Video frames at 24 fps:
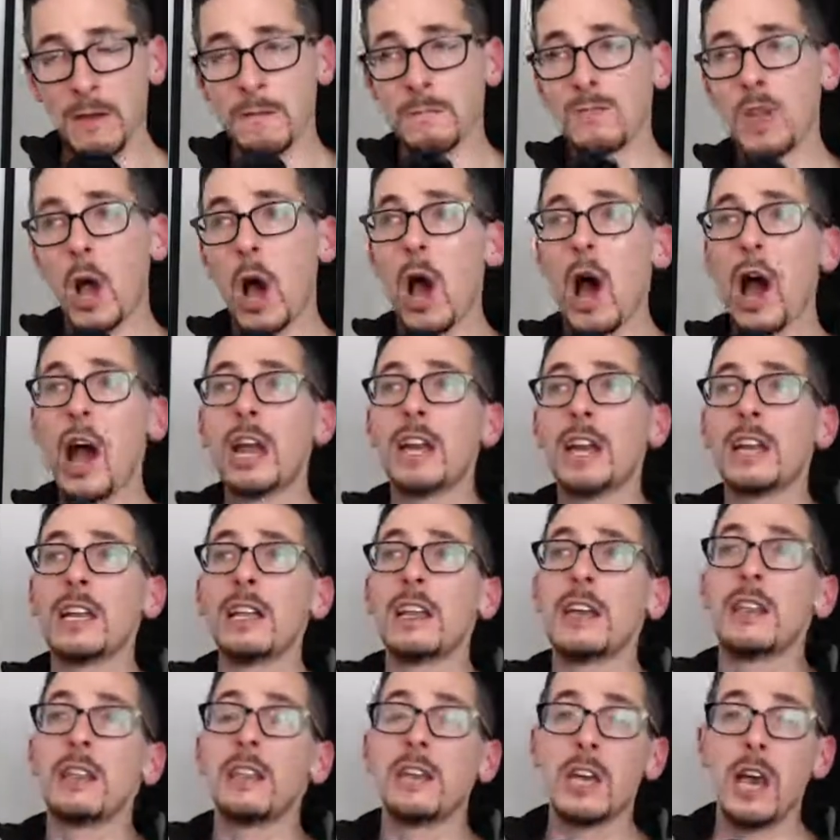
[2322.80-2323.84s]
on
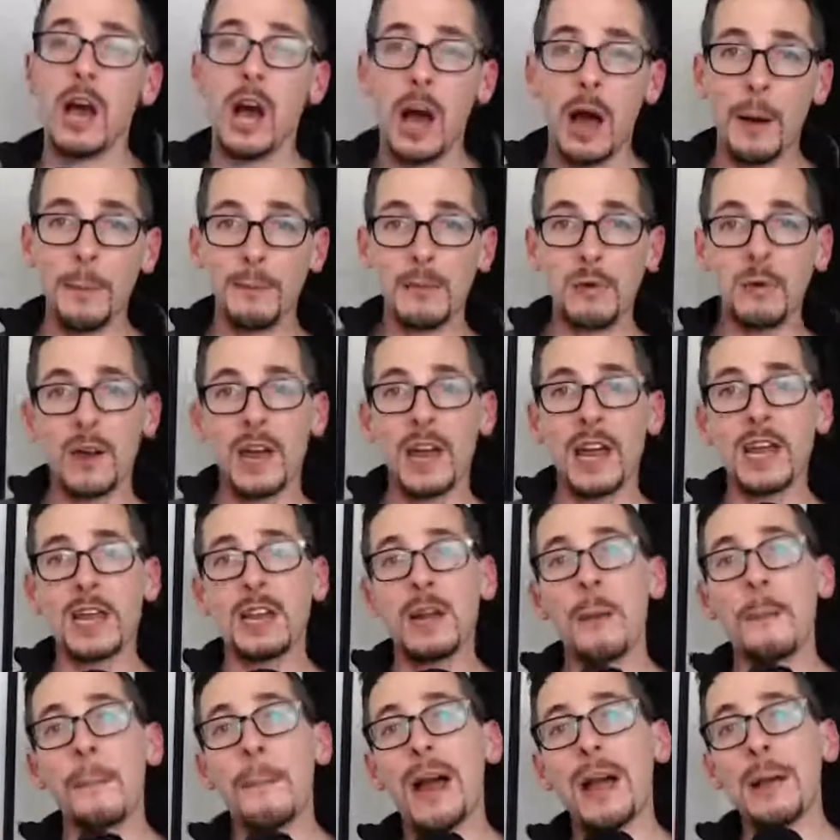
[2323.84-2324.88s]
the Upgrade
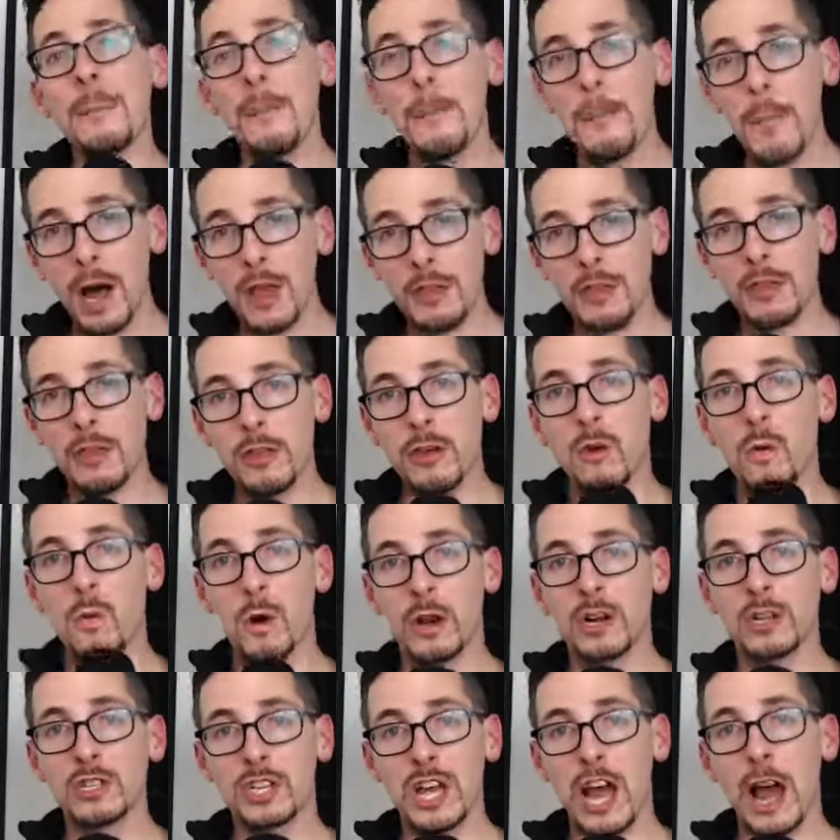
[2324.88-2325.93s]
My Month
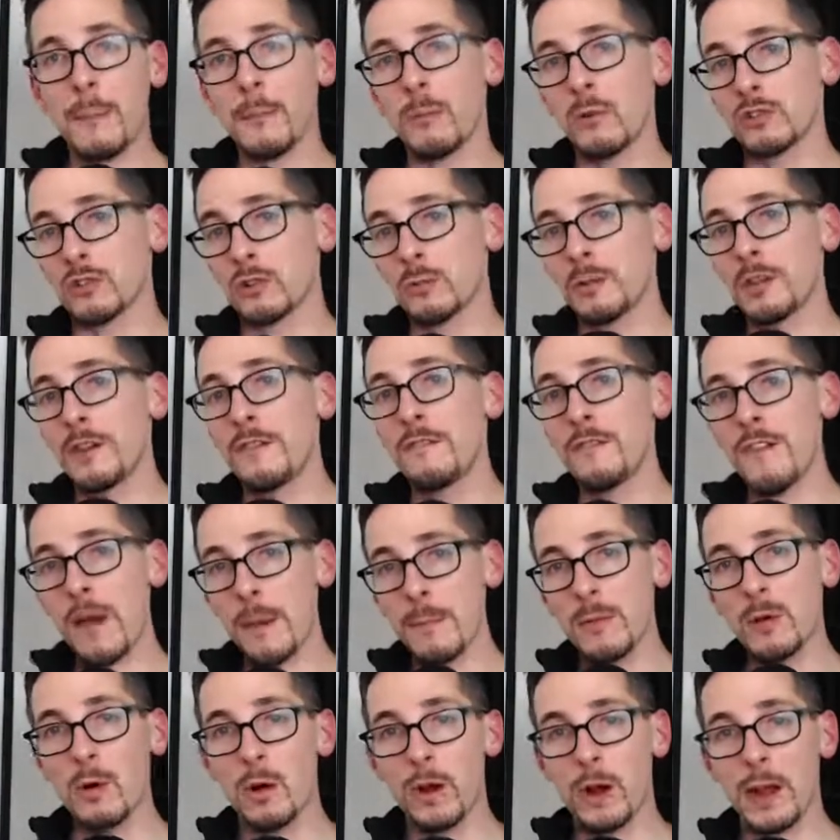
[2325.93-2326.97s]
workshop, which will be
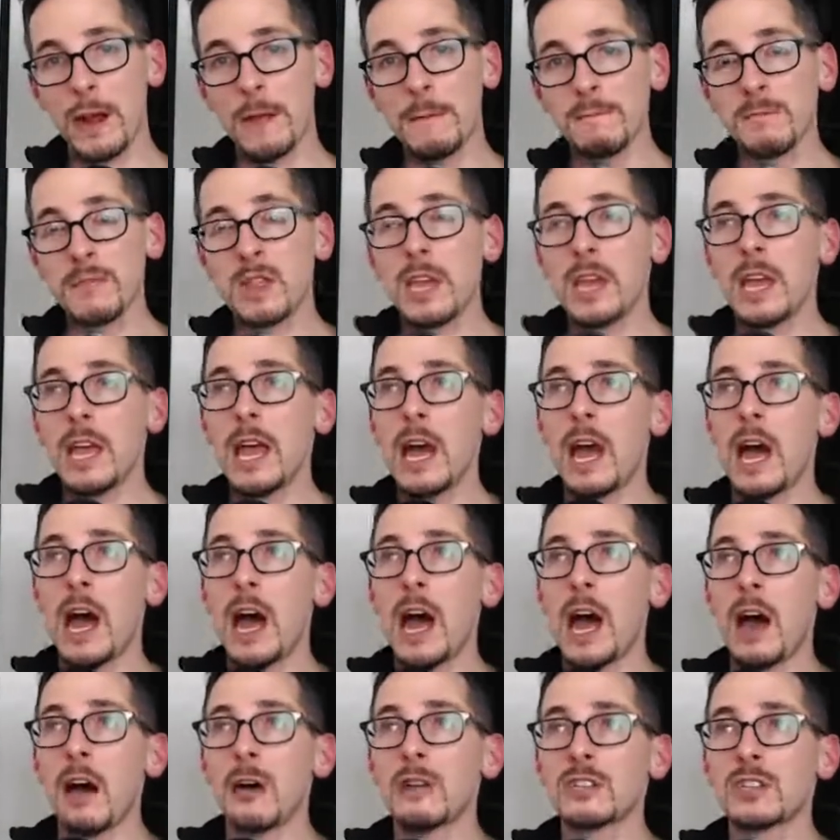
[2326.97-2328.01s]
February,
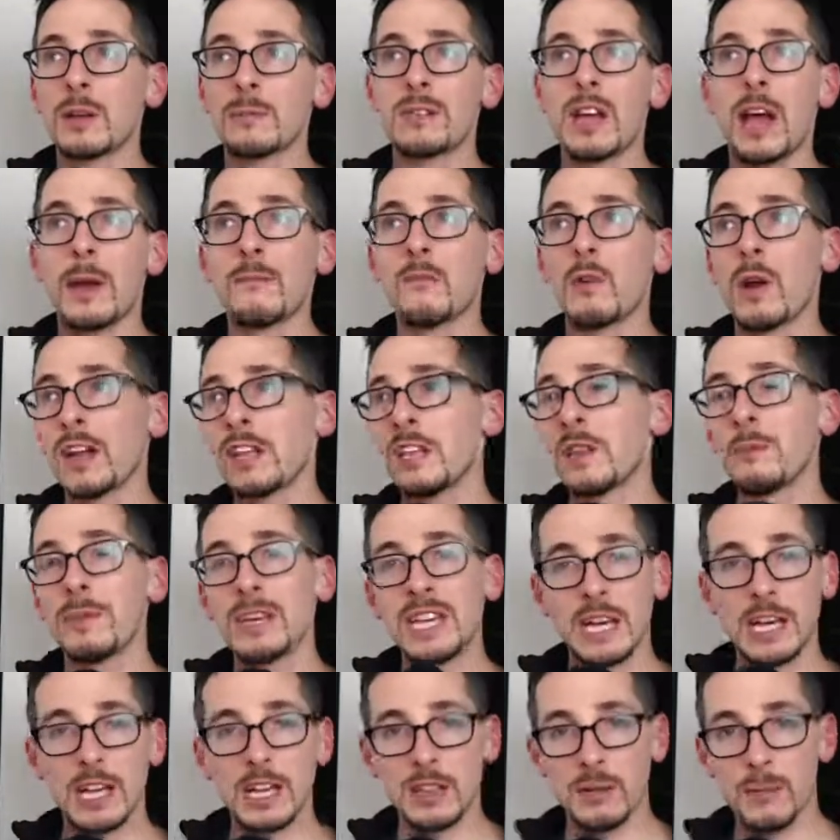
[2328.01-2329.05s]
sometime right in the
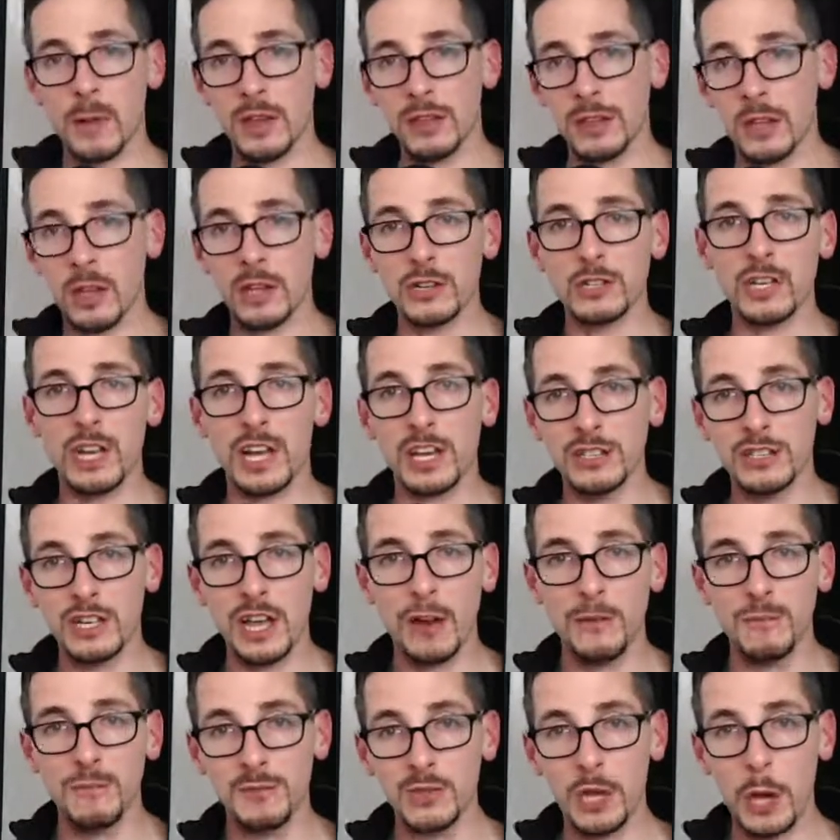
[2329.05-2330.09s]
beginning of the month. I'll let you guys know.
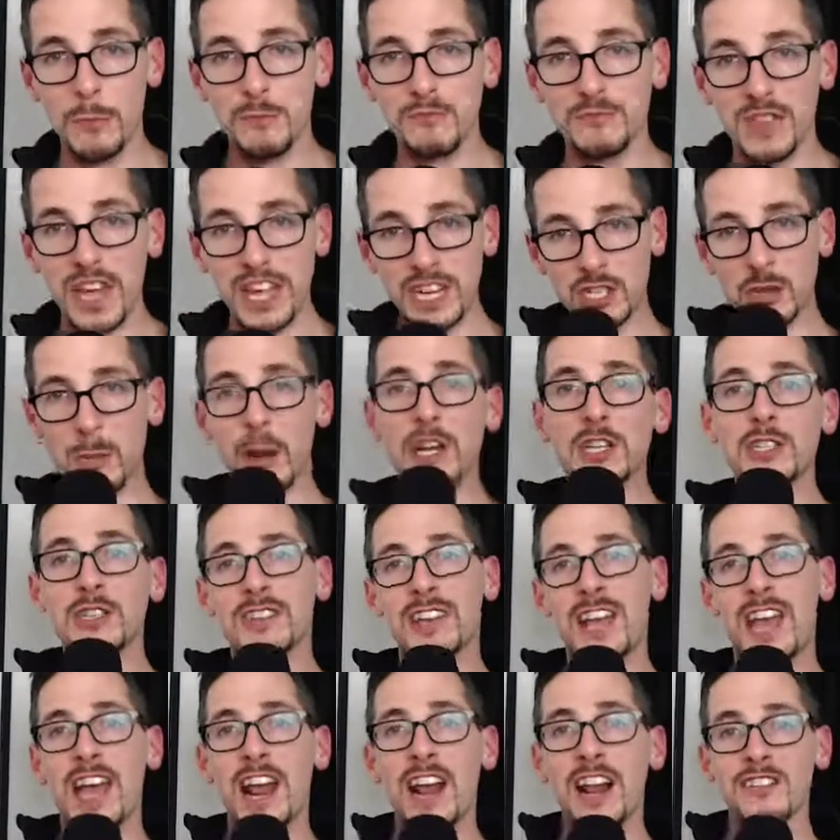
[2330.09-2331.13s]
So thanks so much,
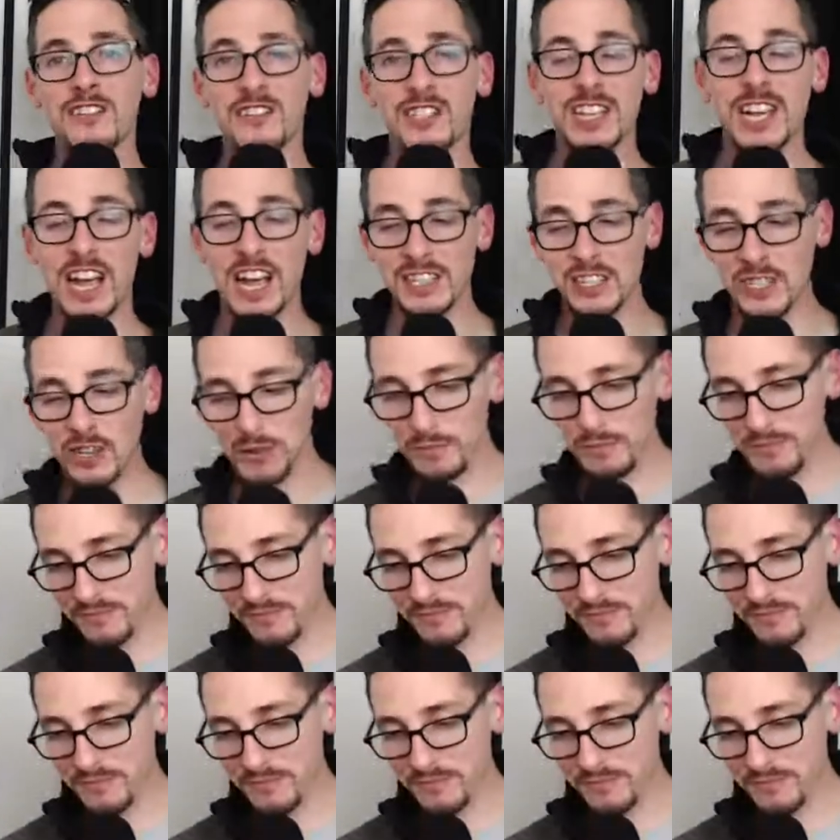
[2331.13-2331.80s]
and I'll see you guys soon.